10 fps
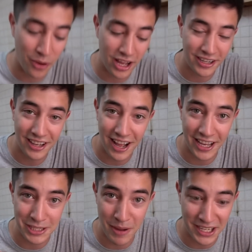what I
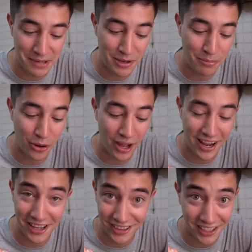expected, people.
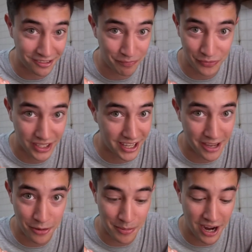I think it
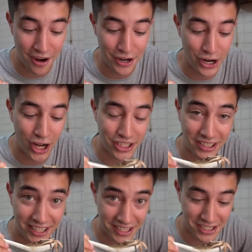would be hard not to
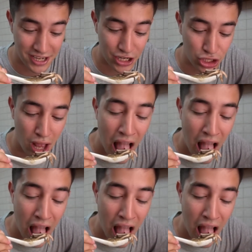like this dish.